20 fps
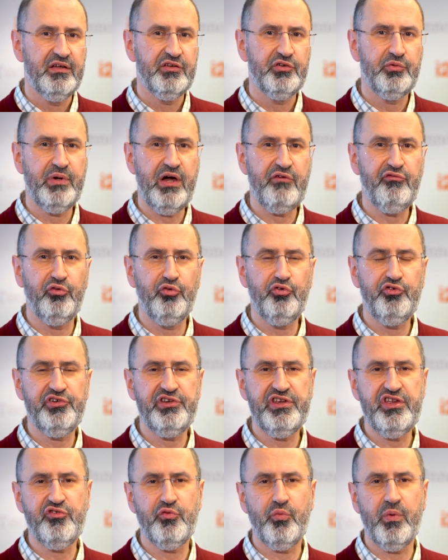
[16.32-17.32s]
The
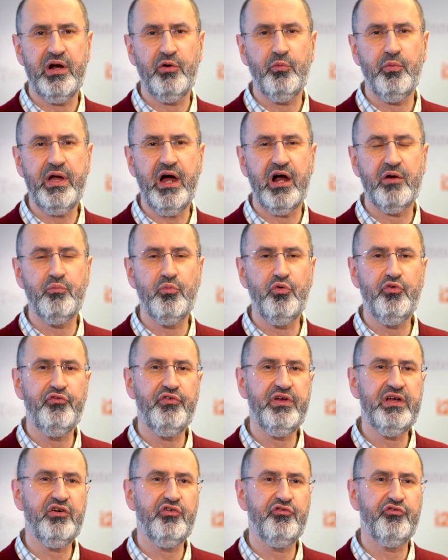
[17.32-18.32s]
revolution is where we are
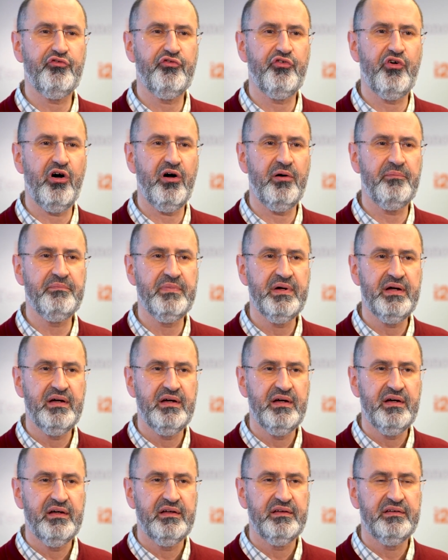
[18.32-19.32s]
moving from
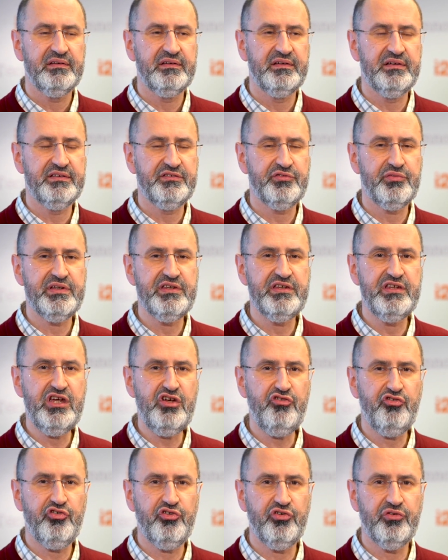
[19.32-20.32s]
the
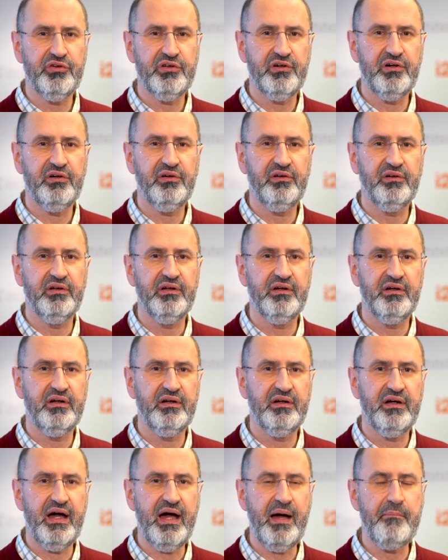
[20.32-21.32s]
traditional
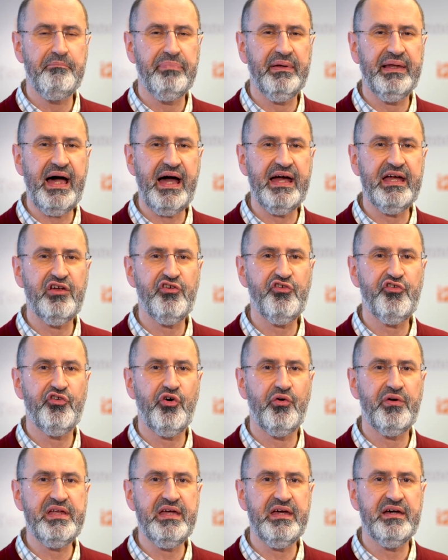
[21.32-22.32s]

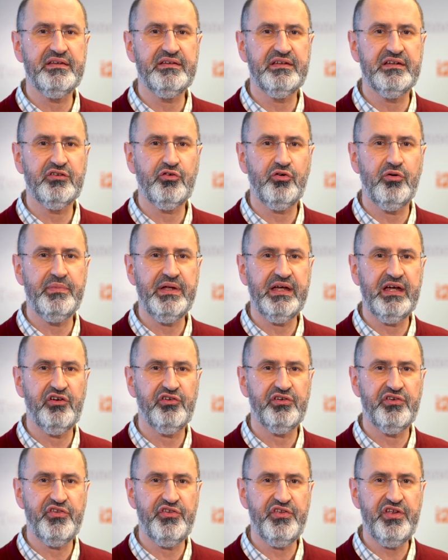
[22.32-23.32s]
appliance-oriented
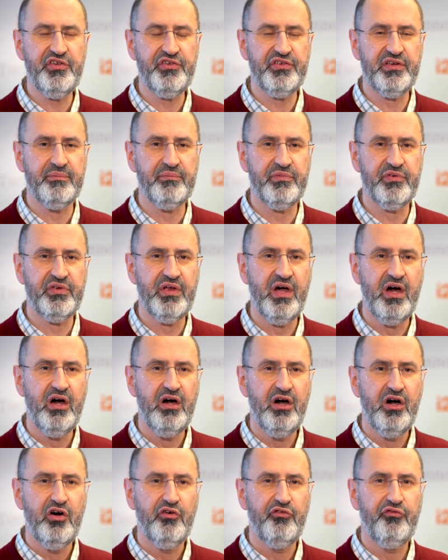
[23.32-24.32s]
communication systems
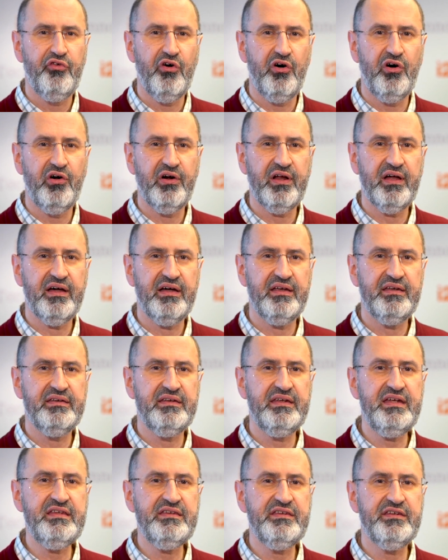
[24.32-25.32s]
for
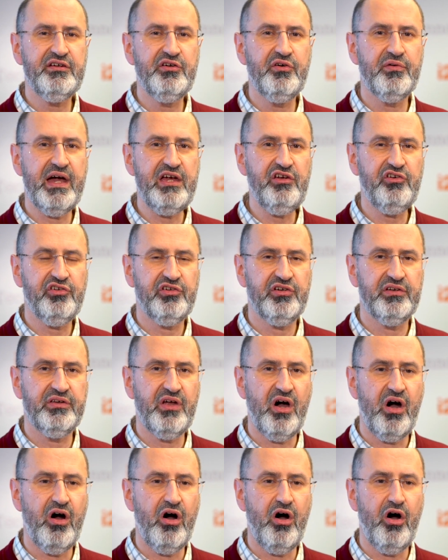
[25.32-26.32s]
an
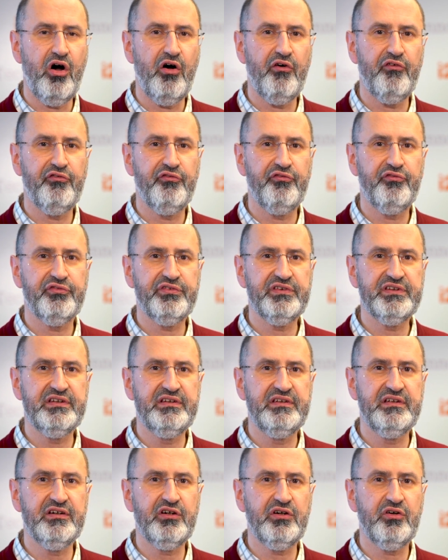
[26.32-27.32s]
integration of
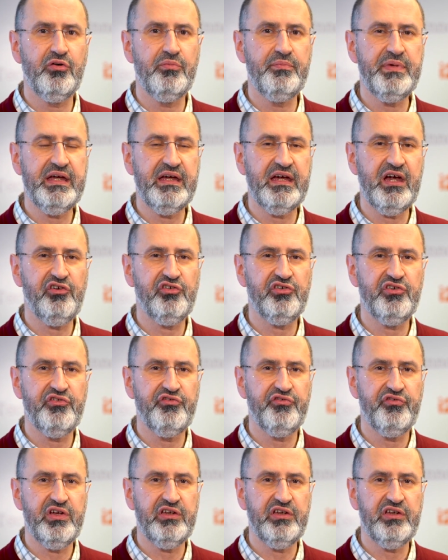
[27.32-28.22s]
the communication